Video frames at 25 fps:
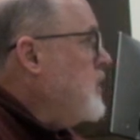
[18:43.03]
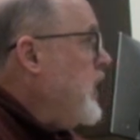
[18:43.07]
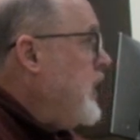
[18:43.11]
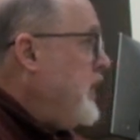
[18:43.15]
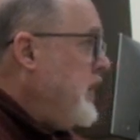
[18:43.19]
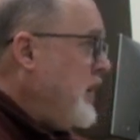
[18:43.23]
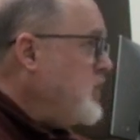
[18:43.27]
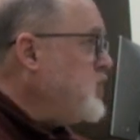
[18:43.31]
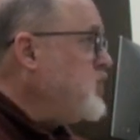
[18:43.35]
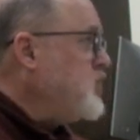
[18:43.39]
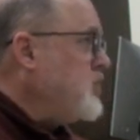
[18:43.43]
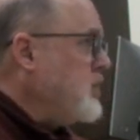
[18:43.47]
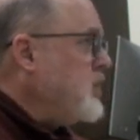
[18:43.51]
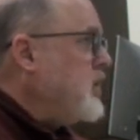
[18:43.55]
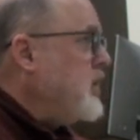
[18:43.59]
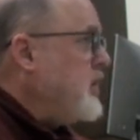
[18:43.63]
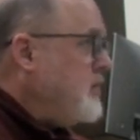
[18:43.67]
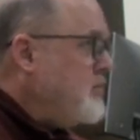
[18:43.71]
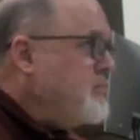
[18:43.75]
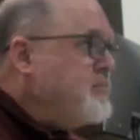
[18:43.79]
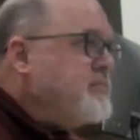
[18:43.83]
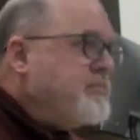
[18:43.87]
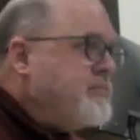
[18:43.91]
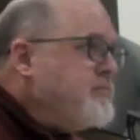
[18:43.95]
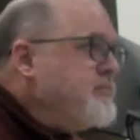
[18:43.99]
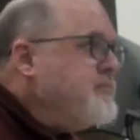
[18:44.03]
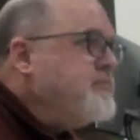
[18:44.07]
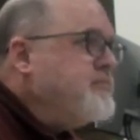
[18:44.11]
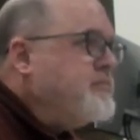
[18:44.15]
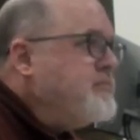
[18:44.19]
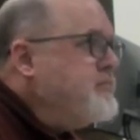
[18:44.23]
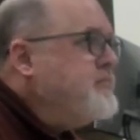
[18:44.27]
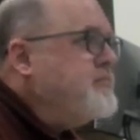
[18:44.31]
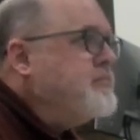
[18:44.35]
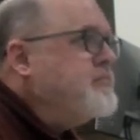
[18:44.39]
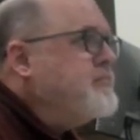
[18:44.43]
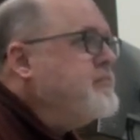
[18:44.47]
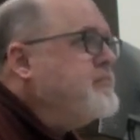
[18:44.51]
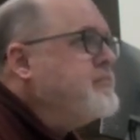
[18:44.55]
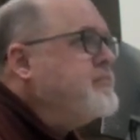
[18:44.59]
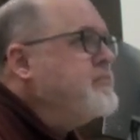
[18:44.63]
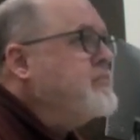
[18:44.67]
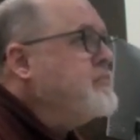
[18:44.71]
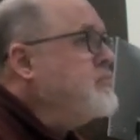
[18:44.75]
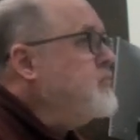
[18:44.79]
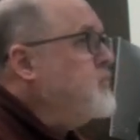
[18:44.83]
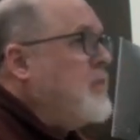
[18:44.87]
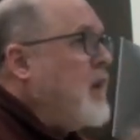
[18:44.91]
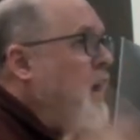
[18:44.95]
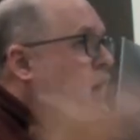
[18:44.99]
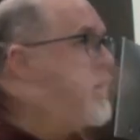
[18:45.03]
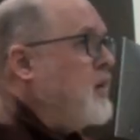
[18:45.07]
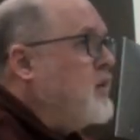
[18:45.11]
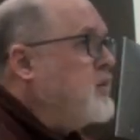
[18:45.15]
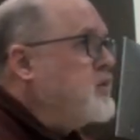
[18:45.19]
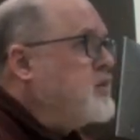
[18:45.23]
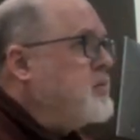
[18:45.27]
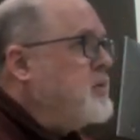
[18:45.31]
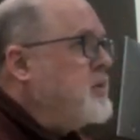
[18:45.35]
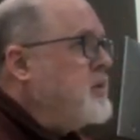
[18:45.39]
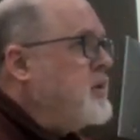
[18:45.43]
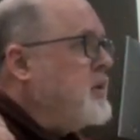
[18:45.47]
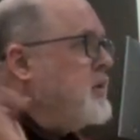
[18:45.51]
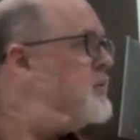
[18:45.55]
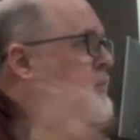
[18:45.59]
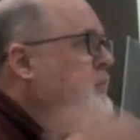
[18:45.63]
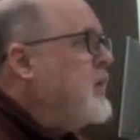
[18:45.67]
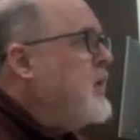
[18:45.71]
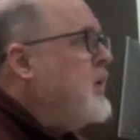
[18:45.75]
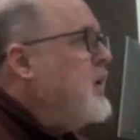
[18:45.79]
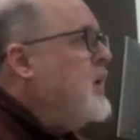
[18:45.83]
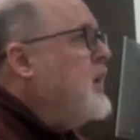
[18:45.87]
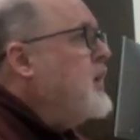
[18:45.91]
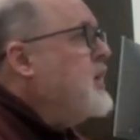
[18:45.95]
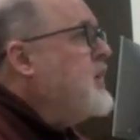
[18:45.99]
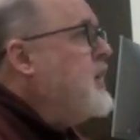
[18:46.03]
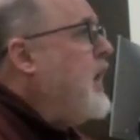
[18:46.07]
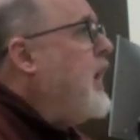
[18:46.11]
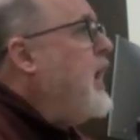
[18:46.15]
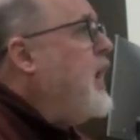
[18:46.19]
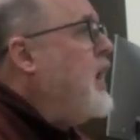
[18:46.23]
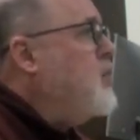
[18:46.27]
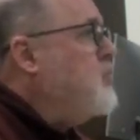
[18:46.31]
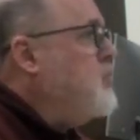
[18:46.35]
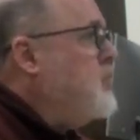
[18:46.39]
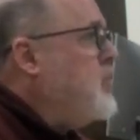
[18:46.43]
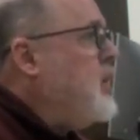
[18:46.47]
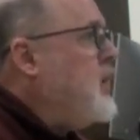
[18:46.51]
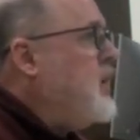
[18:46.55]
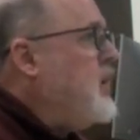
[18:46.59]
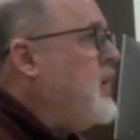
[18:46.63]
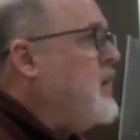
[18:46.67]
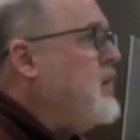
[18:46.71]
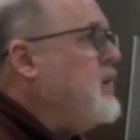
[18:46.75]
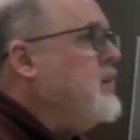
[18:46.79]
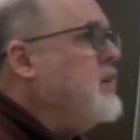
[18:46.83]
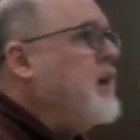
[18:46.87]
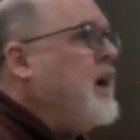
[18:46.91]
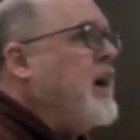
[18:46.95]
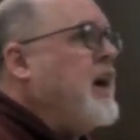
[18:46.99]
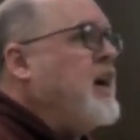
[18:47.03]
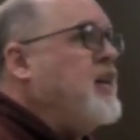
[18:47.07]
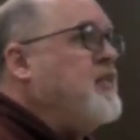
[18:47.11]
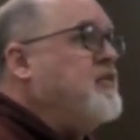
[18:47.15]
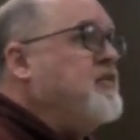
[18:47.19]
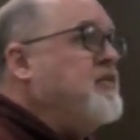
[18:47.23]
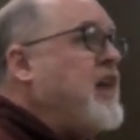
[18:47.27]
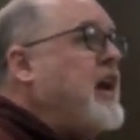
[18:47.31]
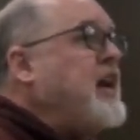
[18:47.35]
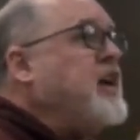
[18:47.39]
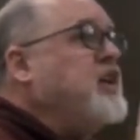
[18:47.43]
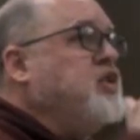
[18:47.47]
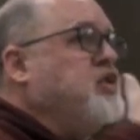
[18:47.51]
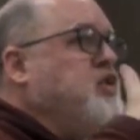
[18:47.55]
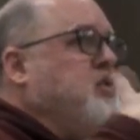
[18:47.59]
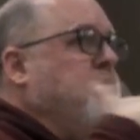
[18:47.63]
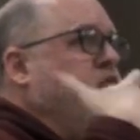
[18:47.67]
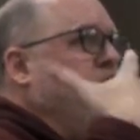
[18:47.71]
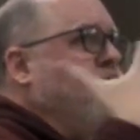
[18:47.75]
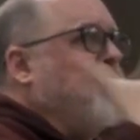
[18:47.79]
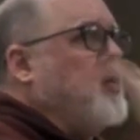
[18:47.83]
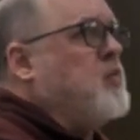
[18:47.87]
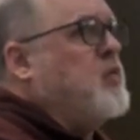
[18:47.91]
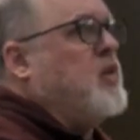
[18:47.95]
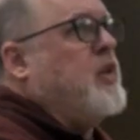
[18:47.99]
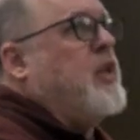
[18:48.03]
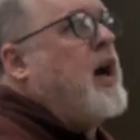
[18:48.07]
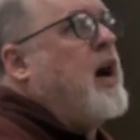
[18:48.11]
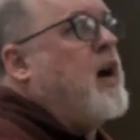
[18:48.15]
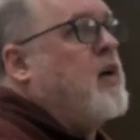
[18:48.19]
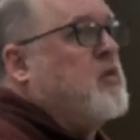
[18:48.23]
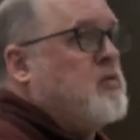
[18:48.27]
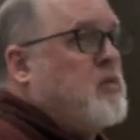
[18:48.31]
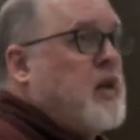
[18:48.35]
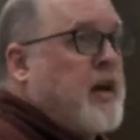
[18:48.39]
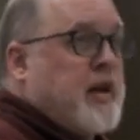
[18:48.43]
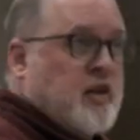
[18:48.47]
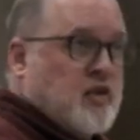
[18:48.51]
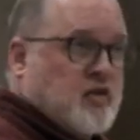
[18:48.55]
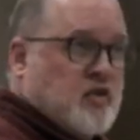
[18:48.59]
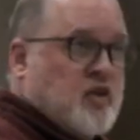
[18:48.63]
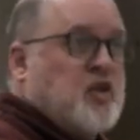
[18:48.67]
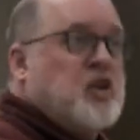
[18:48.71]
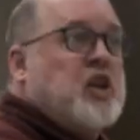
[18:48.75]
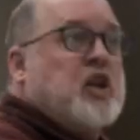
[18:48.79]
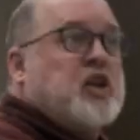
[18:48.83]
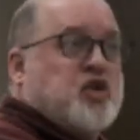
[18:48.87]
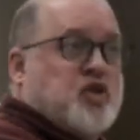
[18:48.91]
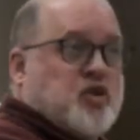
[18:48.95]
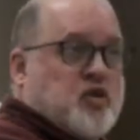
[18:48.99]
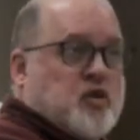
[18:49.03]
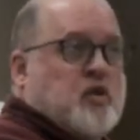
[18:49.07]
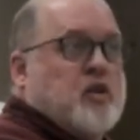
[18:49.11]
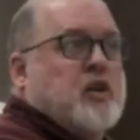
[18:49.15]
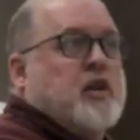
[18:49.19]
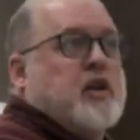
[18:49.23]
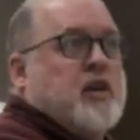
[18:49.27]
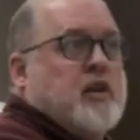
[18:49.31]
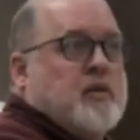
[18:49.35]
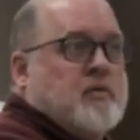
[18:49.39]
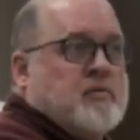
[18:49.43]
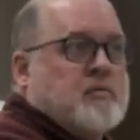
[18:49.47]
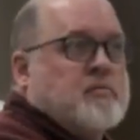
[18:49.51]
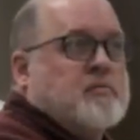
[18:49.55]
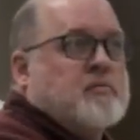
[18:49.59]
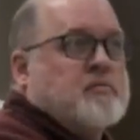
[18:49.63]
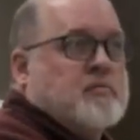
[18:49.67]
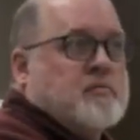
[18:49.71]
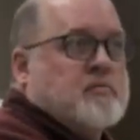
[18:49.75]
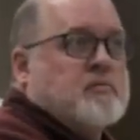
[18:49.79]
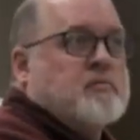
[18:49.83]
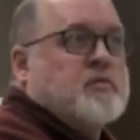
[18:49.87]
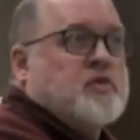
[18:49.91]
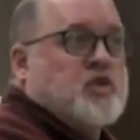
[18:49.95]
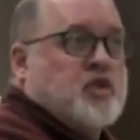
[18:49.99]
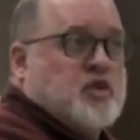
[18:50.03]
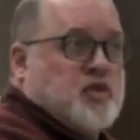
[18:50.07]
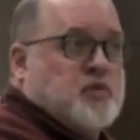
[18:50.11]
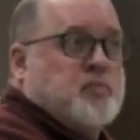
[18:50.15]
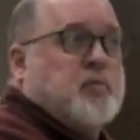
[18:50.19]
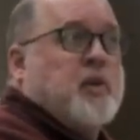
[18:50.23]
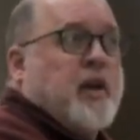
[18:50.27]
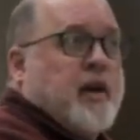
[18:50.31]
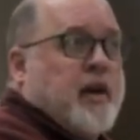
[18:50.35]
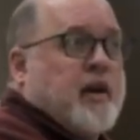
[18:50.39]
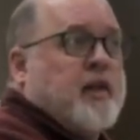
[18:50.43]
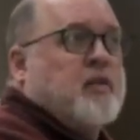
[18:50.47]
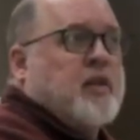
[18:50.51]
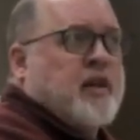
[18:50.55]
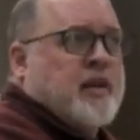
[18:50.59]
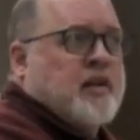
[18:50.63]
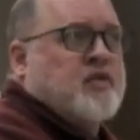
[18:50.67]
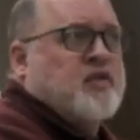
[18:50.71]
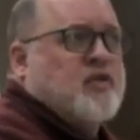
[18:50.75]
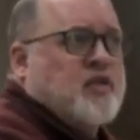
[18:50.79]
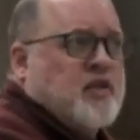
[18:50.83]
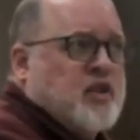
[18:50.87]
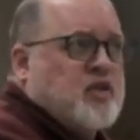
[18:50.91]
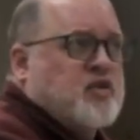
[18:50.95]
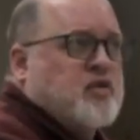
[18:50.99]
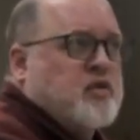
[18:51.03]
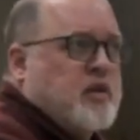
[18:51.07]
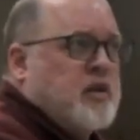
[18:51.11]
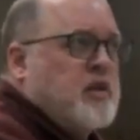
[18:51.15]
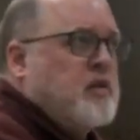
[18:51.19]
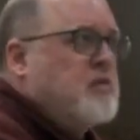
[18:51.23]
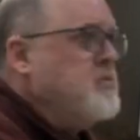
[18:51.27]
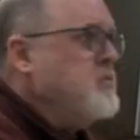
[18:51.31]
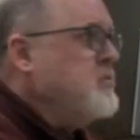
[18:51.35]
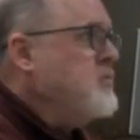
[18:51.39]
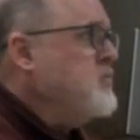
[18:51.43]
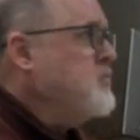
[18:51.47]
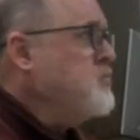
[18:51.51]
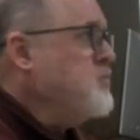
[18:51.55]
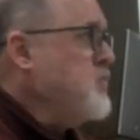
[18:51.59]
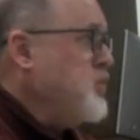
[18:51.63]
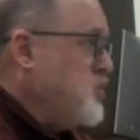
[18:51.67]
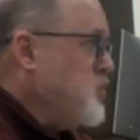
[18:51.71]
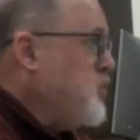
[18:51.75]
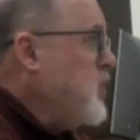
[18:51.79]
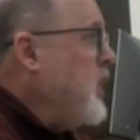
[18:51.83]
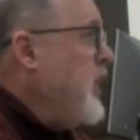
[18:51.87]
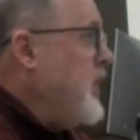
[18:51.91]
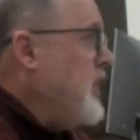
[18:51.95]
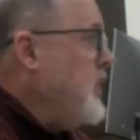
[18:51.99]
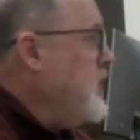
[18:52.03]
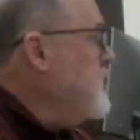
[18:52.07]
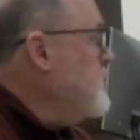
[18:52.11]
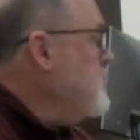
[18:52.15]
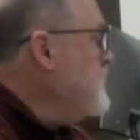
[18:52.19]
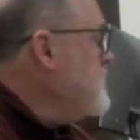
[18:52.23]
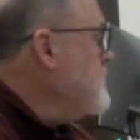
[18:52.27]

initially, not ultimately, can't be an invasion from without, like it's initially displayed, like it's initially portrayed.